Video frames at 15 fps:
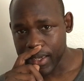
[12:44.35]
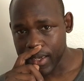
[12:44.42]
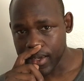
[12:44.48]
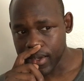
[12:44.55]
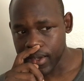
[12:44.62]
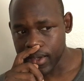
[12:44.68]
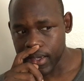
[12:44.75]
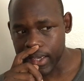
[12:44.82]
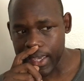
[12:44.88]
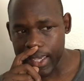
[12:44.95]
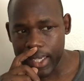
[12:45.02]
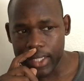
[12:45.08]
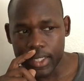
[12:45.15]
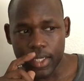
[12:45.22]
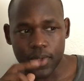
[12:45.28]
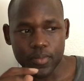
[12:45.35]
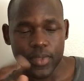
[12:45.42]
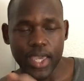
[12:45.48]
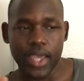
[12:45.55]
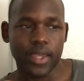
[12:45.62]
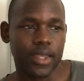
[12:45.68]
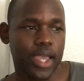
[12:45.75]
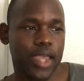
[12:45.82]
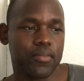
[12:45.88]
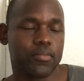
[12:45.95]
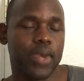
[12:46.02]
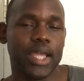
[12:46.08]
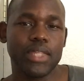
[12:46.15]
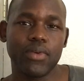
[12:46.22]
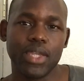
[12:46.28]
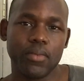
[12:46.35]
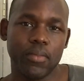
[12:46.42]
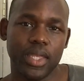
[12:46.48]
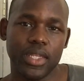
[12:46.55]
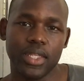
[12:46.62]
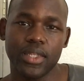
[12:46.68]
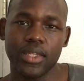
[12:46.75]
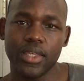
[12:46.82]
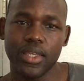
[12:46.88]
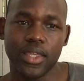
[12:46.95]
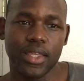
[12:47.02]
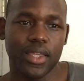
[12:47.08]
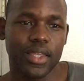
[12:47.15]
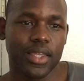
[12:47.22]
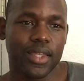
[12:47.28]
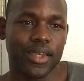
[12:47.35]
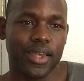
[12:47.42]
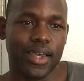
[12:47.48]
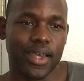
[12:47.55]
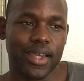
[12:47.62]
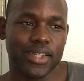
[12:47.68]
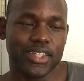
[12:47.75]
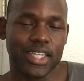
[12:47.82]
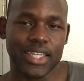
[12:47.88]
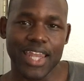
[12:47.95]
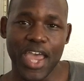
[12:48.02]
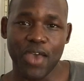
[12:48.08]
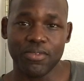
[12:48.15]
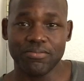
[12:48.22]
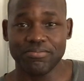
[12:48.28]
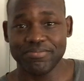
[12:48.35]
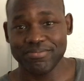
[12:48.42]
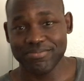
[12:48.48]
I highly recommend it. Check it out.